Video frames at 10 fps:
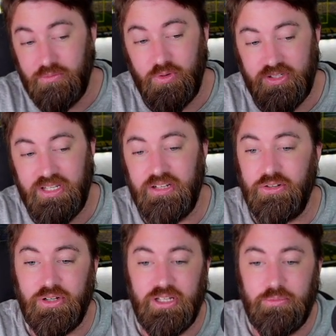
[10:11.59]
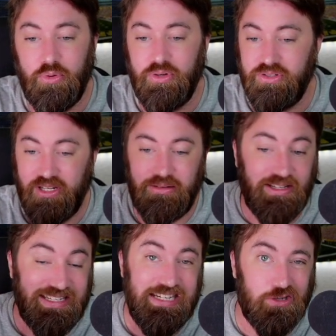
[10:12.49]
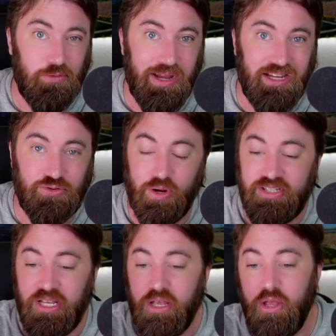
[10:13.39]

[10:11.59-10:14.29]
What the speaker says: Once again, you look at the board and you say, well, he could make it to us.